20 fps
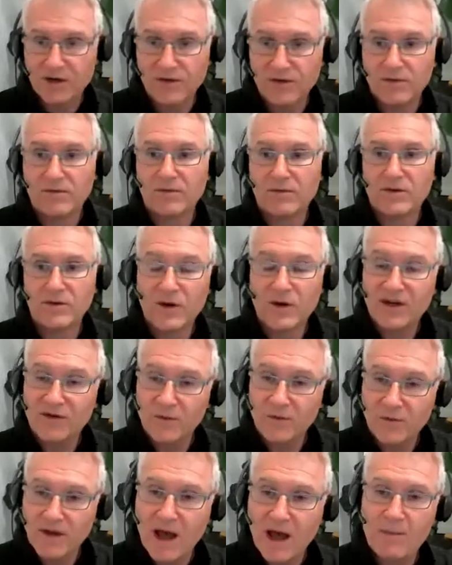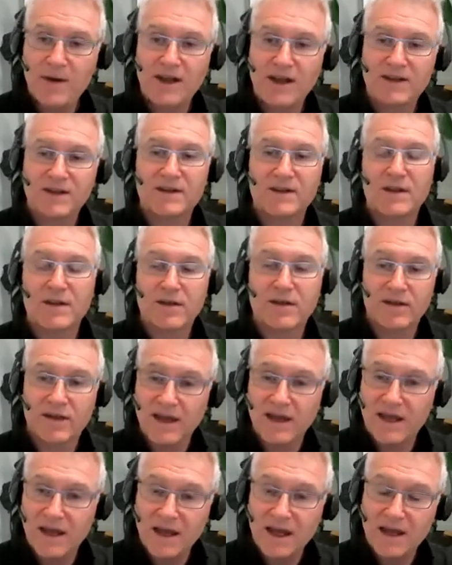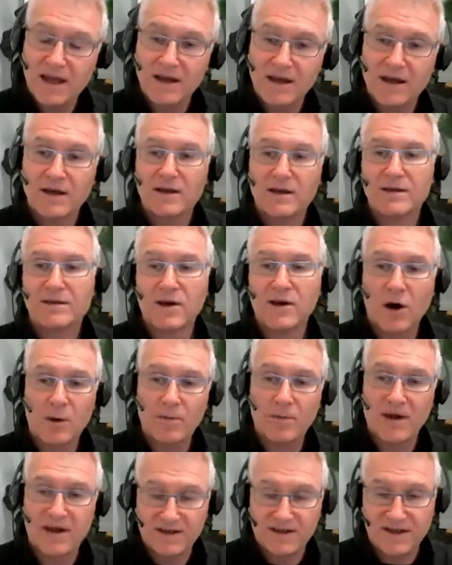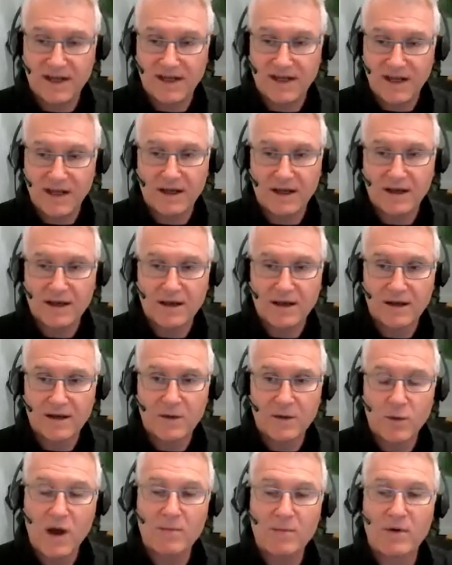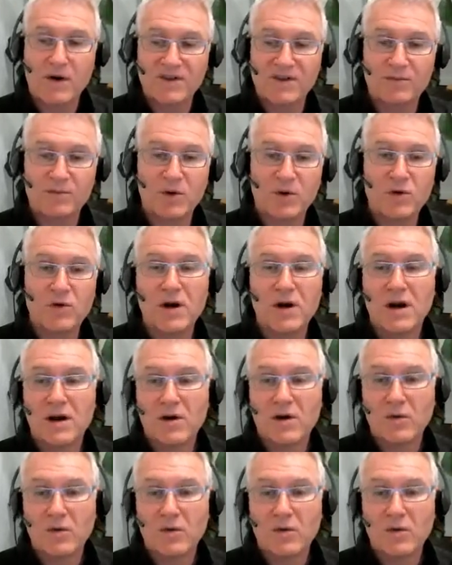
to Switch from CapEx thinking to OpEx thinking where possible,